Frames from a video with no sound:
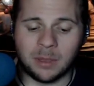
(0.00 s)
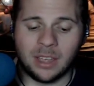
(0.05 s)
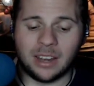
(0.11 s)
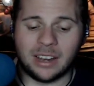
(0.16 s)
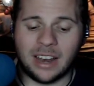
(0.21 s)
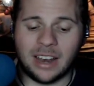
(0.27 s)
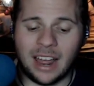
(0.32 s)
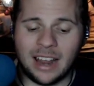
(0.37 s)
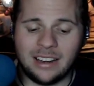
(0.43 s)

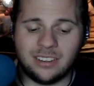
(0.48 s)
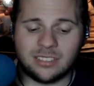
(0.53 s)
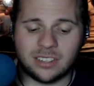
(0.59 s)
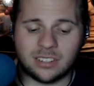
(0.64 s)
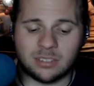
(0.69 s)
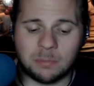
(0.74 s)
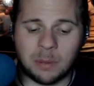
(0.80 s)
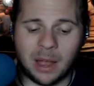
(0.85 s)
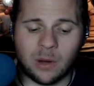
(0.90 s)

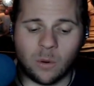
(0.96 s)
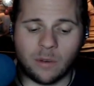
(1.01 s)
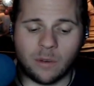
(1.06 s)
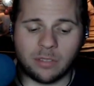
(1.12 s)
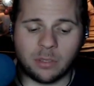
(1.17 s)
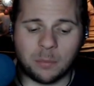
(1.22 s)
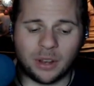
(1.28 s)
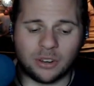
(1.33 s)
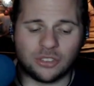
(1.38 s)
96 buyer off
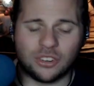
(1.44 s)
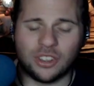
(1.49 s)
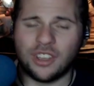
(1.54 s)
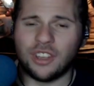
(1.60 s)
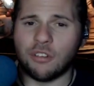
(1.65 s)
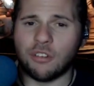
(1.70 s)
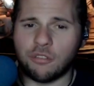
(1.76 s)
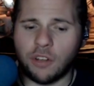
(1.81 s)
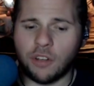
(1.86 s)
the bench.
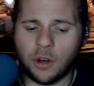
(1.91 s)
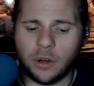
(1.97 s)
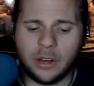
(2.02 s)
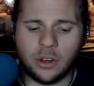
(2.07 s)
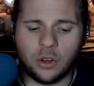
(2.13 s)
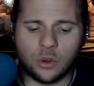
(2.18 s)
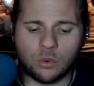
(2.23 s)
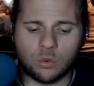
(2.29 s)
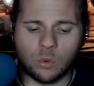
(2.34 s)
Very
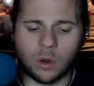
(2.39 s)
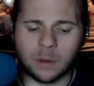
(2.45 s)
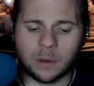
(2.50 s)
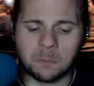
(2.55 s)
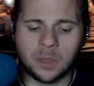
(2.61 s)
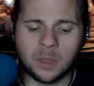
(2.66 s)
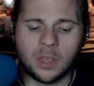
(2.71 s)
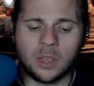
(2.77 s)
good run.